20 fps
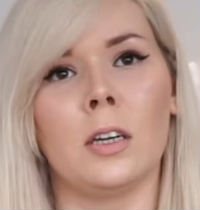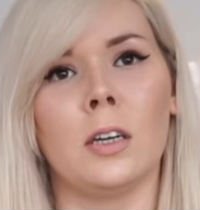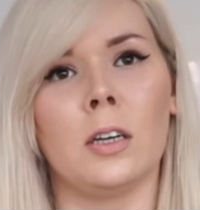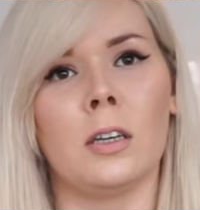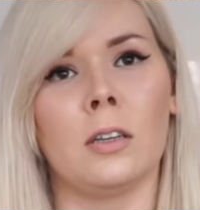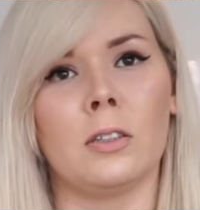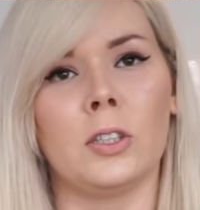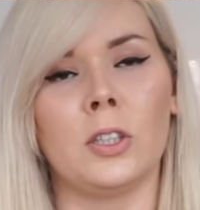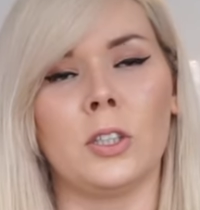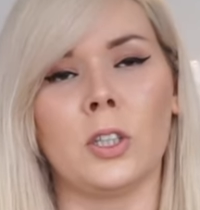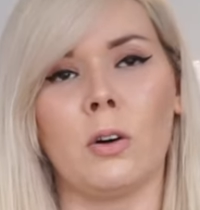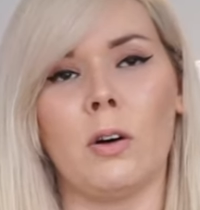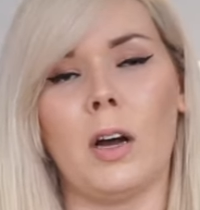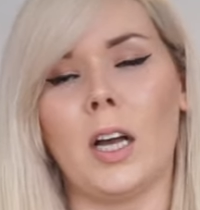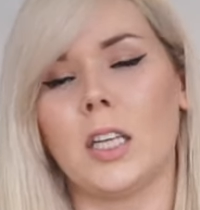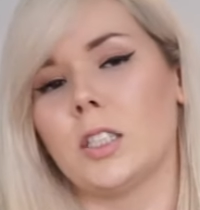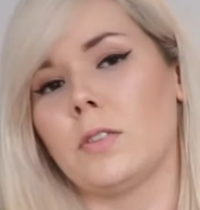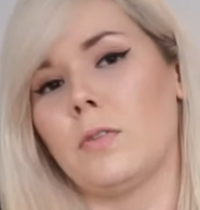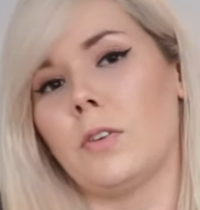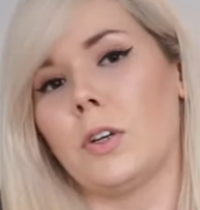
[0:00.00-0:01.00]

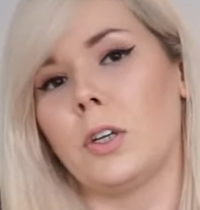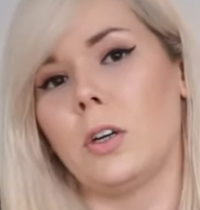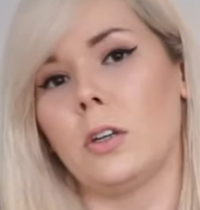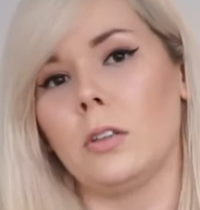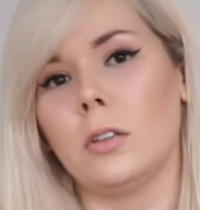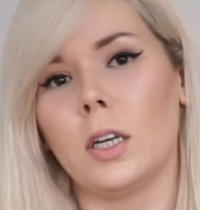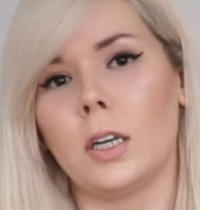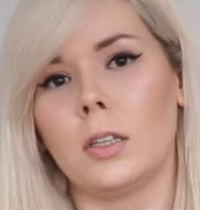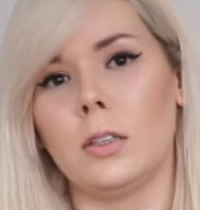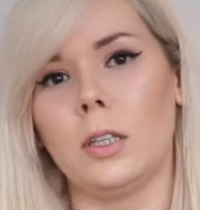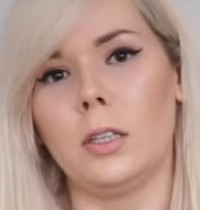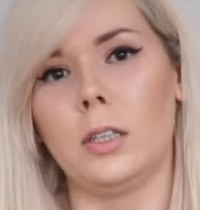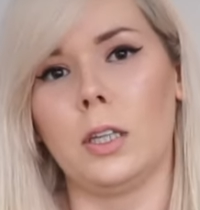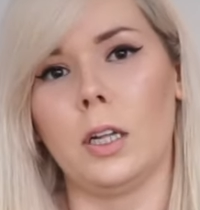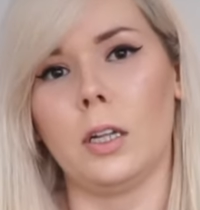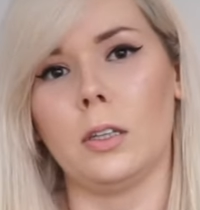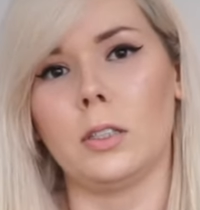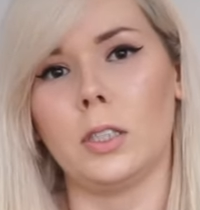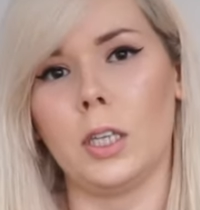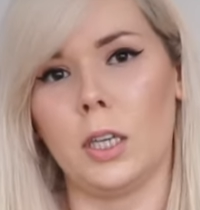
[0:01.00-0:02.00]
for contact details.